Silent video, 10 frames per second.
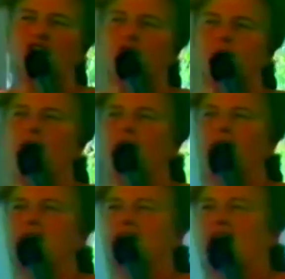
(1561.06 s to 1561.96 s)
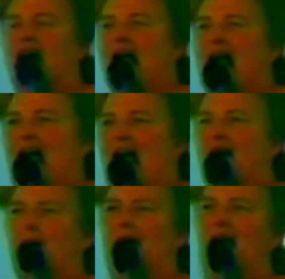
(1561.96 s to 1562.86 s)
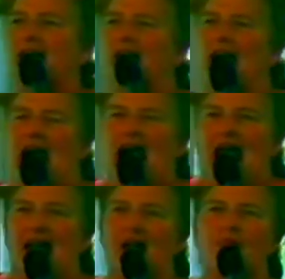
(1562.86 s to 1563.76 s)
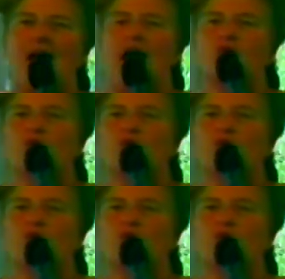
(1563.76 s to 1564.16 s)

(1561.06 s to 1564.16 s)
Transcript: Spirit, uh, Amen. In that